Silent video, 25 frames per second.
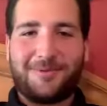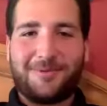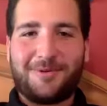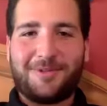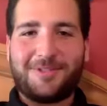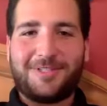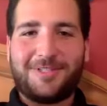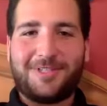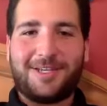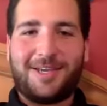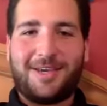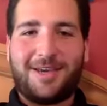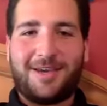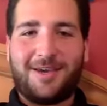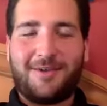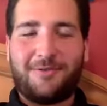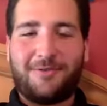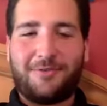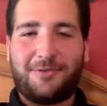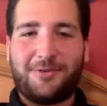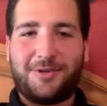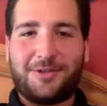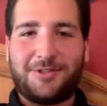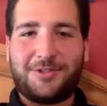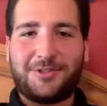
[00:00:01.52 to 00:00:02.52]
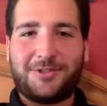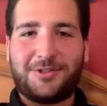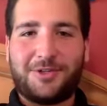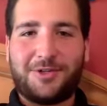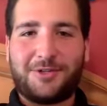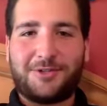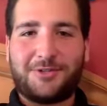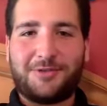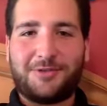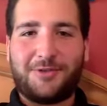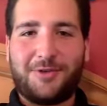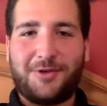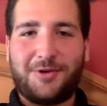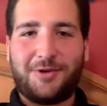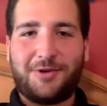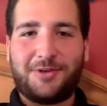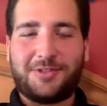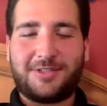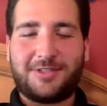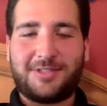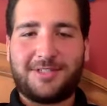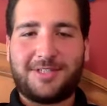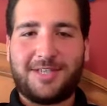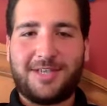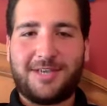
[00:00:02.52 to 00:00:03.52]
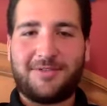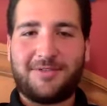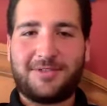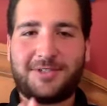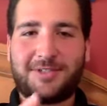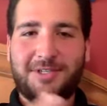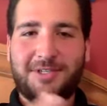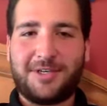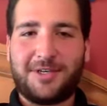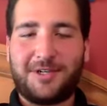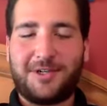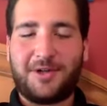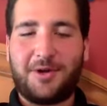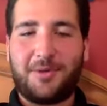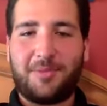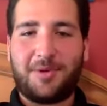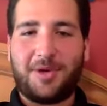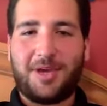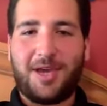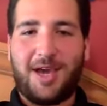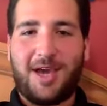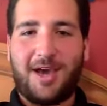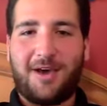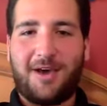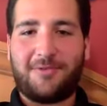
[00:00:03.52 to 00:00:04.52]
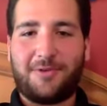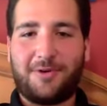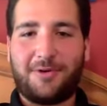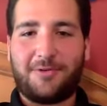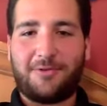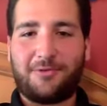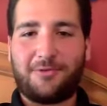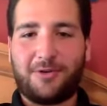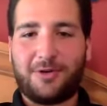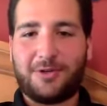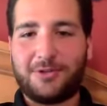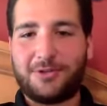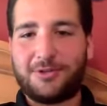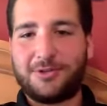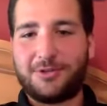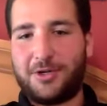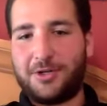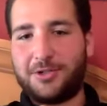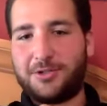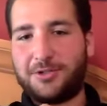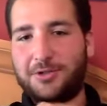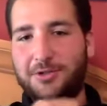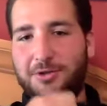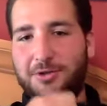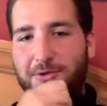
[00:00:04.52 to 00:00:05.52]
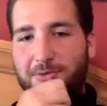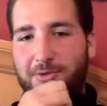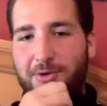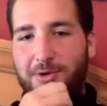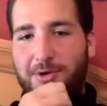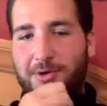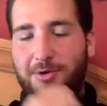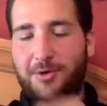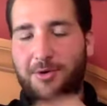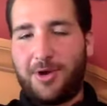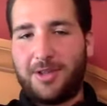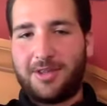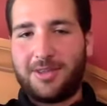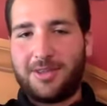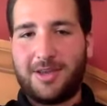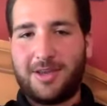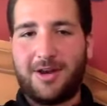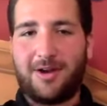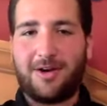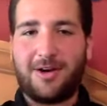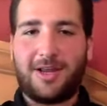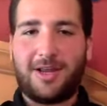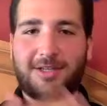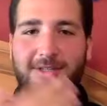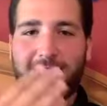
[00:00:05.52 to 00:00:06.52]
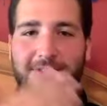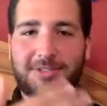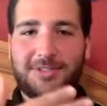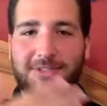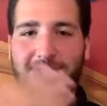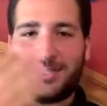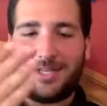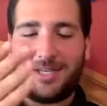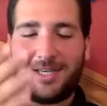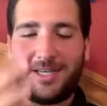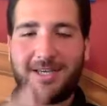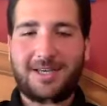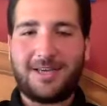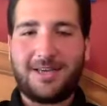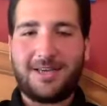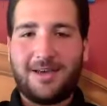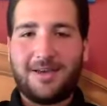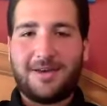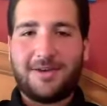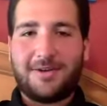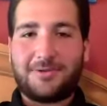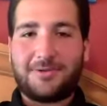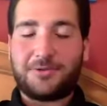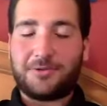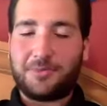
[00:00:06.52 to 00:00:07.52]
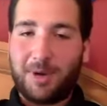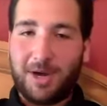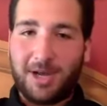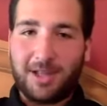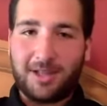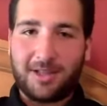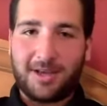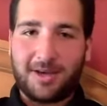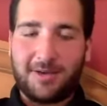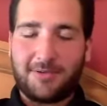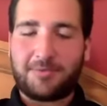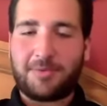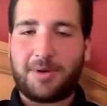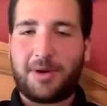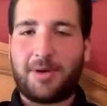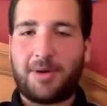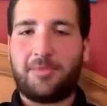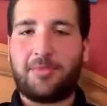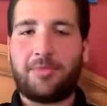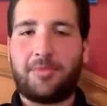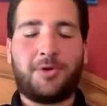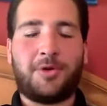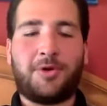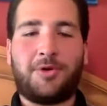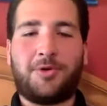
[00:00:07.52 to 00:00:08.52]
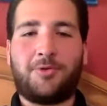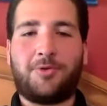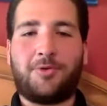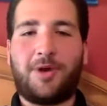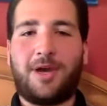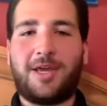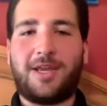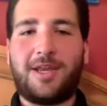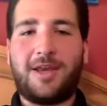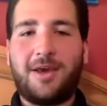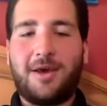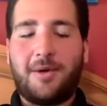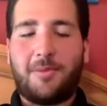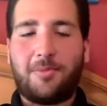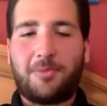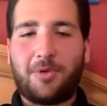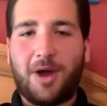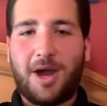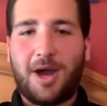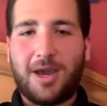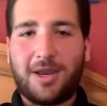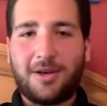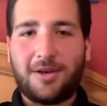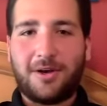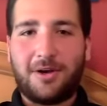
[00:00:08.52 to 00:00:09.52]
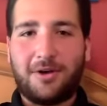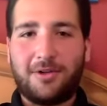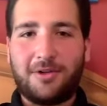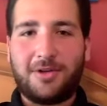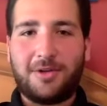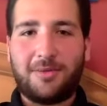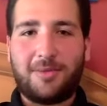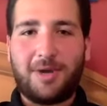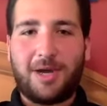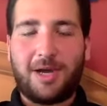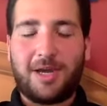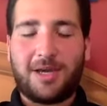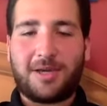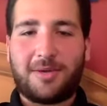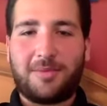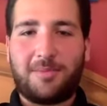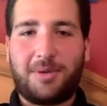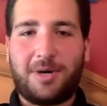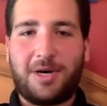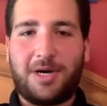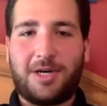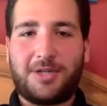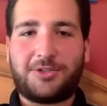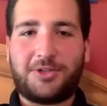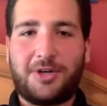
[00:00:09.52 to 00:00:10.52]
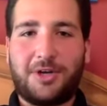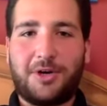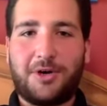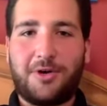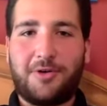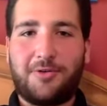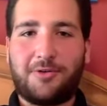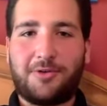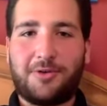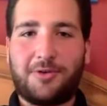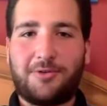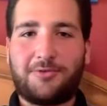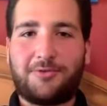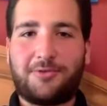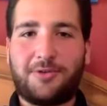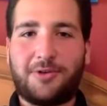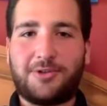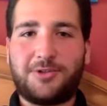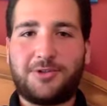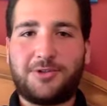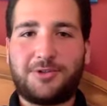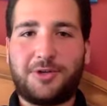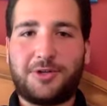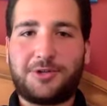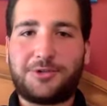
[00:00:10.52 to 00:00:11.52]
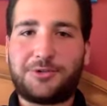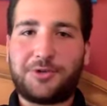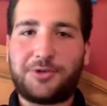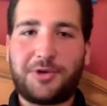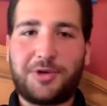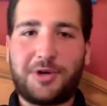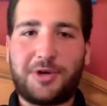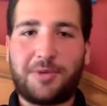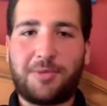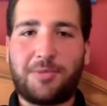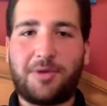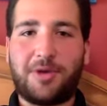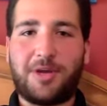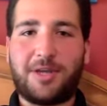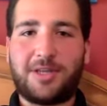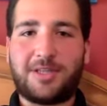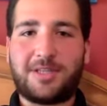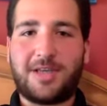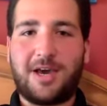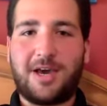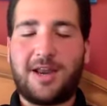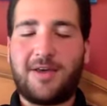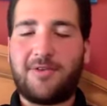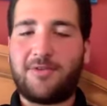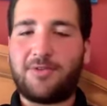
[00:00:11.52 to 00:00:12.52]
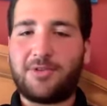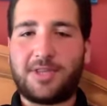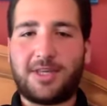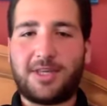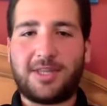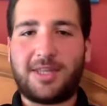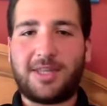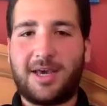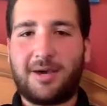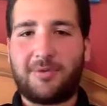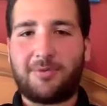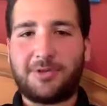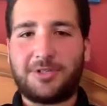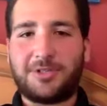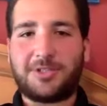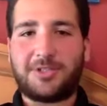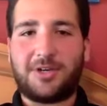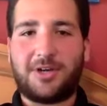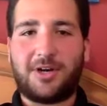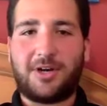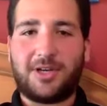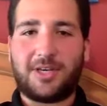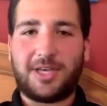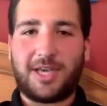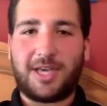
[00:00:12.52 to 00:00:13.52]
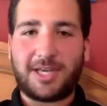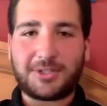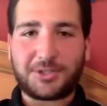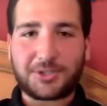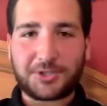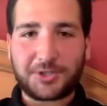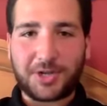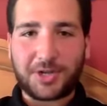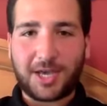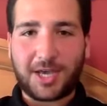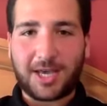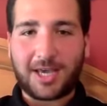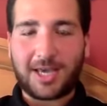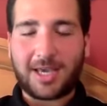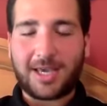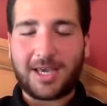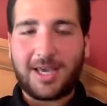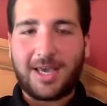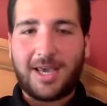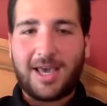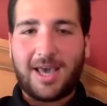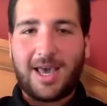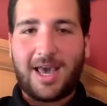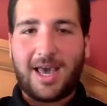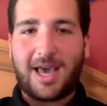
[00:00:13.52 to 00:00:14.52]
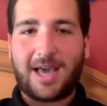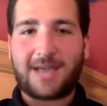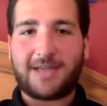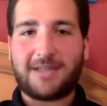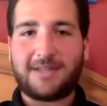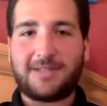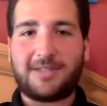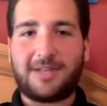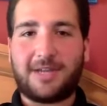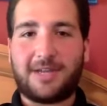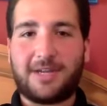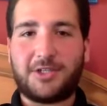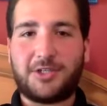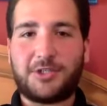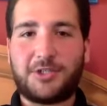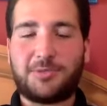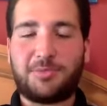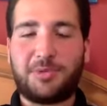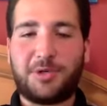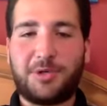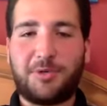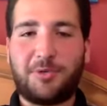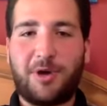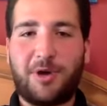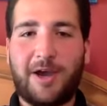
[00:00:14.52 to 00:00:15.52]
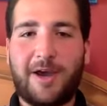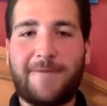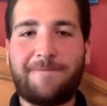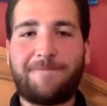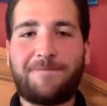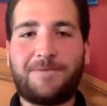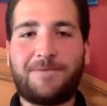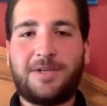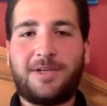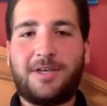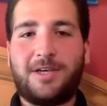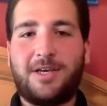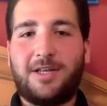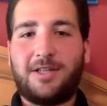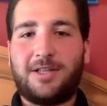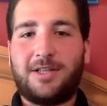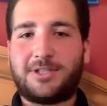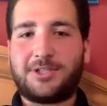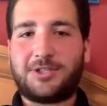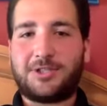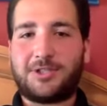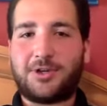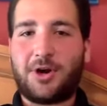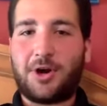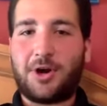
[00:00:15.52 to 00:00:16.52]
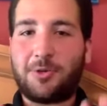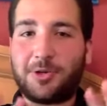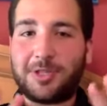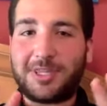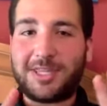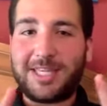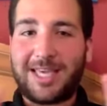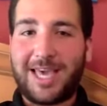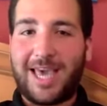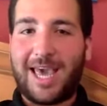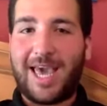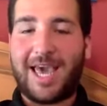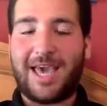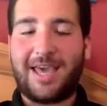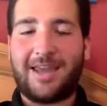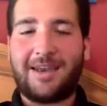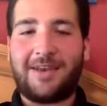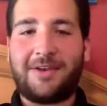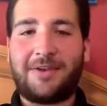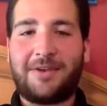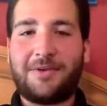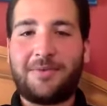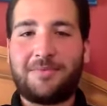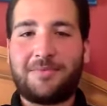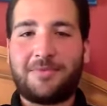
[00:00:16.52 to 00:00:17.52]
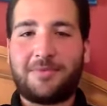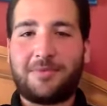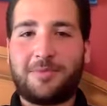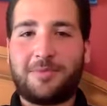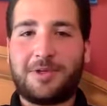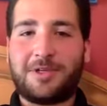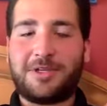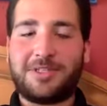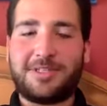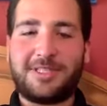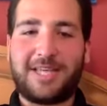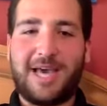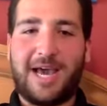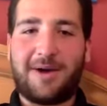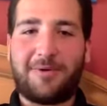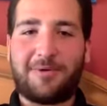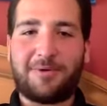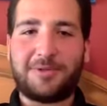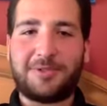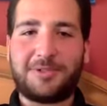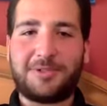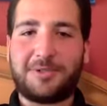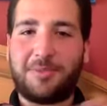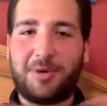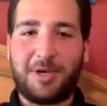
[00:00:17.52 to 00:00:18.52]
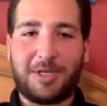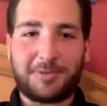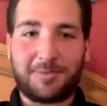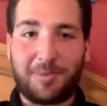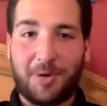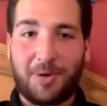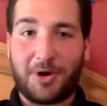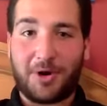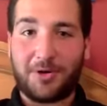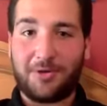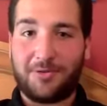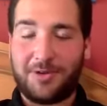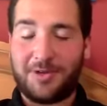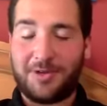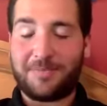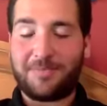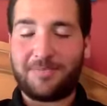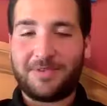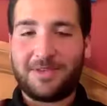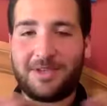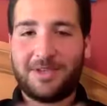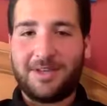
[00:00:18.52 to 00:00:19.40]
once again, Front Stretch folks. Davey Siegel on behalf of Front Stretch. You can read it right there. And as you see, to my left, probably your right, Brian Nolan, my compadre over at Front Stretch. We're here to break down everything that we saw yesterday at Kentucky Speedway. Let's start with the end, because that was the best part of it.